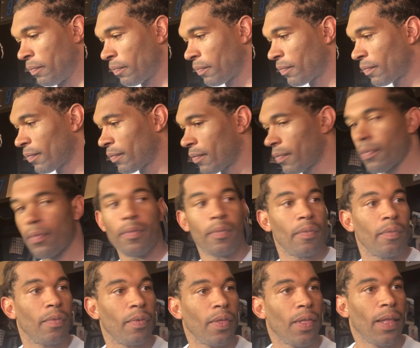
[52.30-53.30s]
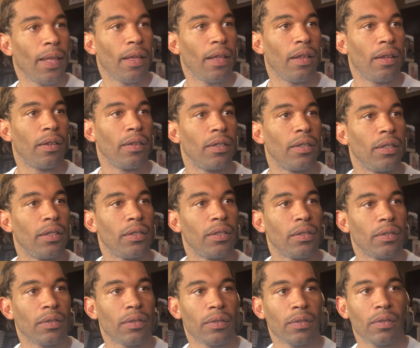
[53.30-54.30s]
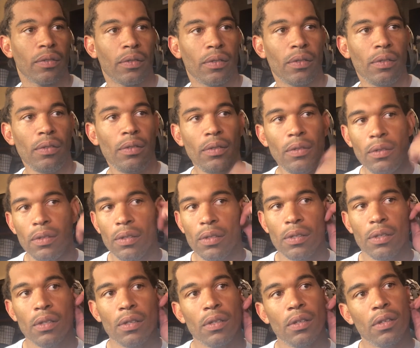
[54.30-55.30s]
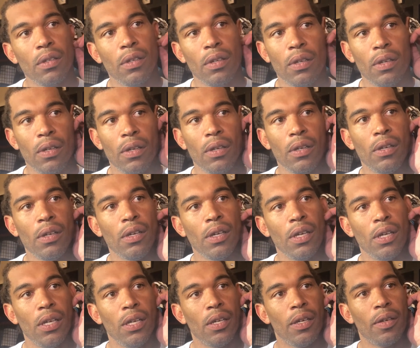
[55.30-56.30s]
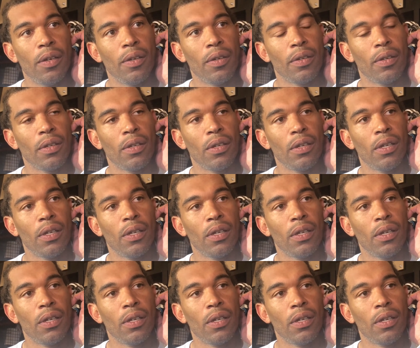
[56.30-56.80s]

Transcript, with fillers: that fourth down stop, third and fourth down stop, how big was that for this team and get momentum change?